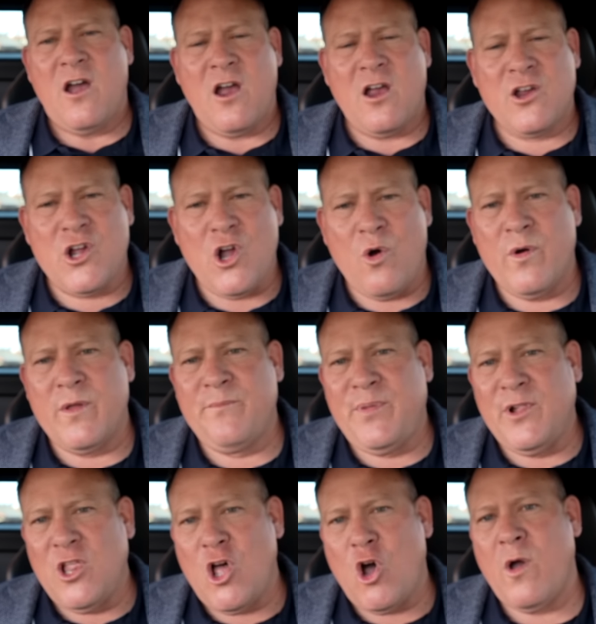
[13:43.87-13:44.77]
are going
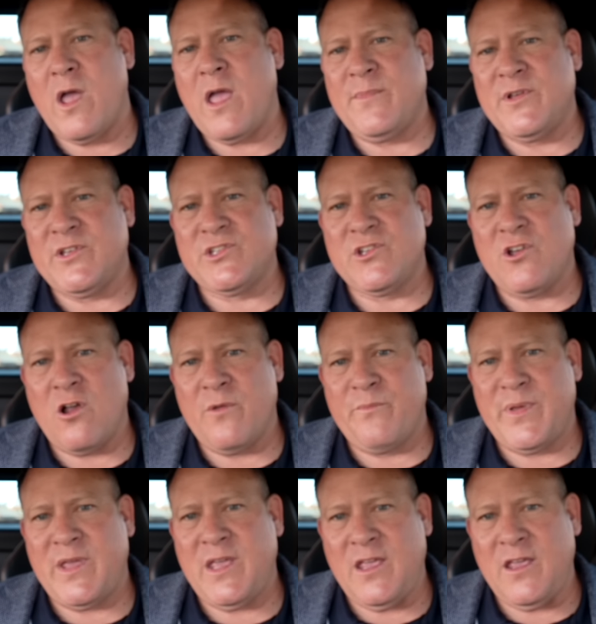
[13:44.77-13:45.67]
below
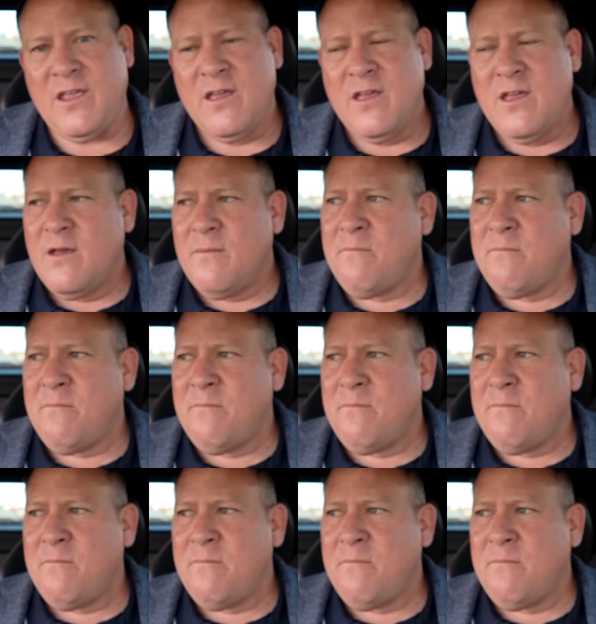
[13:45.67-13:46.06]
MSRP,